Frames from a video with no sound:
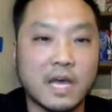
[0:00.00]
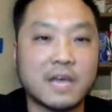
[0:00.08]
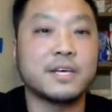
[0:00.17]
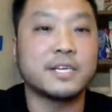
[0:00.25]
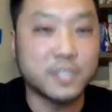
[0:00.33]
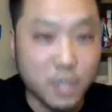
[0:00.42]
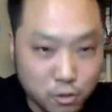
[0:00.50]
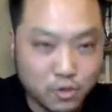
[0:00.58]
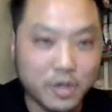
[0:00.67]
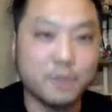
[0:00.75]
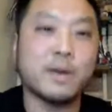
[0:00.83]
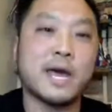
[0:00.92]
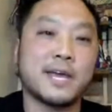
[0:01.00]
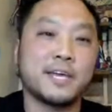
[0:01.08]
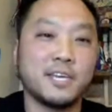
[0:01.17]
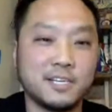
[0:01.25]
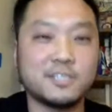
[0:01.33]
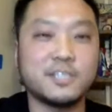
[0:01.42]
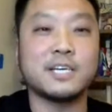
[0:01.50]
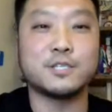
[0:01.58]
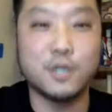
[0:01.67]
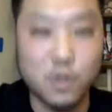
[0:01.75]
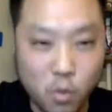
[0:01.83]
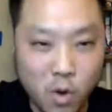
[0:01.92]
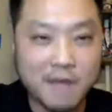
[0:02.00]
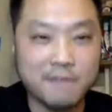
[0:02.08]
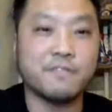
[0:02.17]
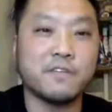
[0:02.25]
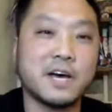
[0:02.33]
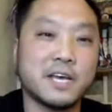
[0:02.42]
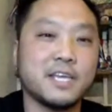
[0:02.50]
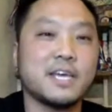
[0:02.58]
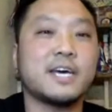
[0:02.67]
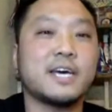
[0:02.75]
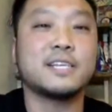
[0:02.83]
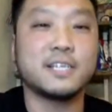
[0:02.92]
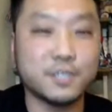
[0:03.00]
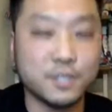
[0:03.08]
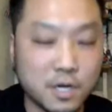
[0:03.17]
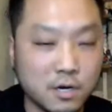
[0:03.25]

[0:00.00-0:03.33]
And that's no drink package. That's no Wi-Fi yet. That's